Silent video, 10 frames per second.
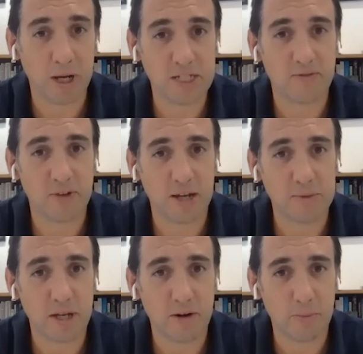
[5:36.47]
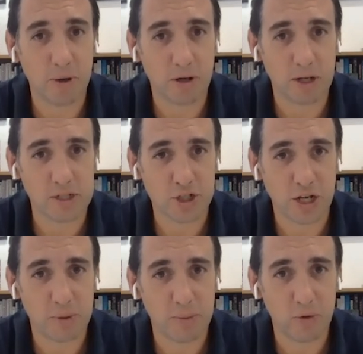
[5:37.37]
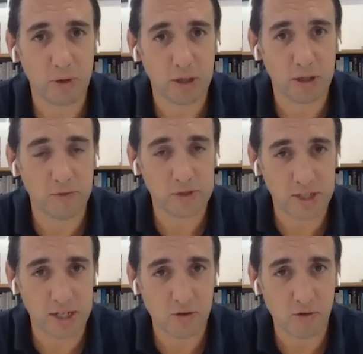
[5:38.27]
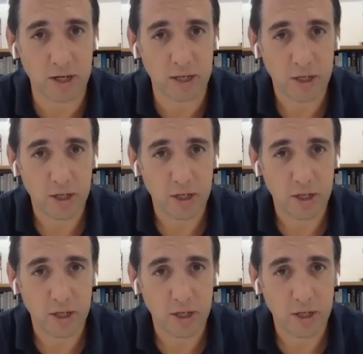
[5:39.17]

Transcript: massive names there in Barclays and J P Morgan and obviously that's great